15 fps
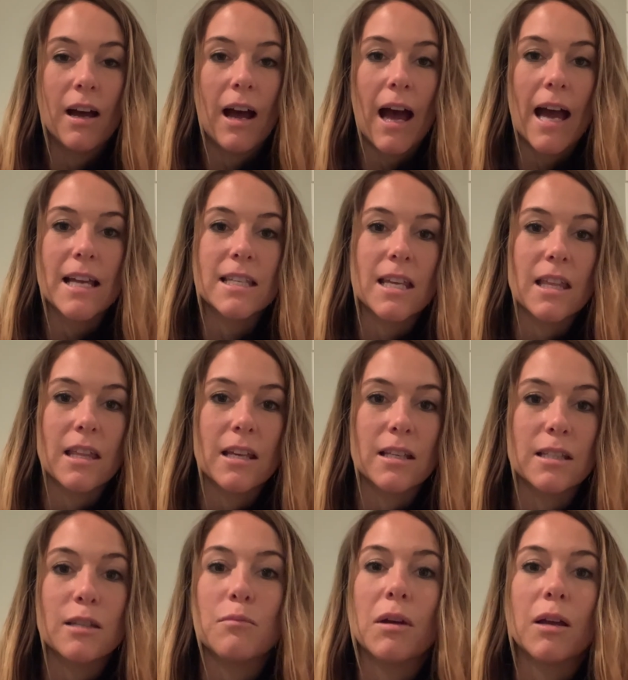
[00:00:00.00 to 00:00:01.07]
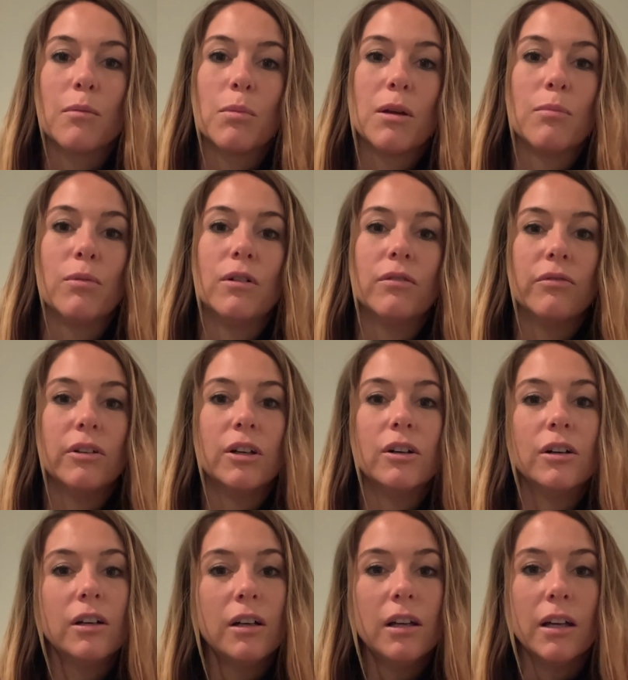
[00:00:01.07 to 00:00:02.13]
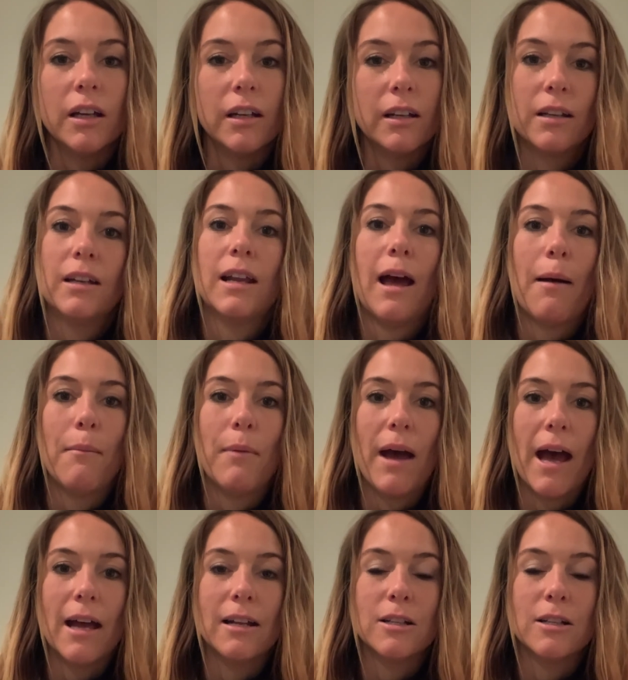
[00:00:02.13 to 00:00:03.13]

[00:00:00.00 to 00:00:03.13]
I say things to make people feel good, not bad.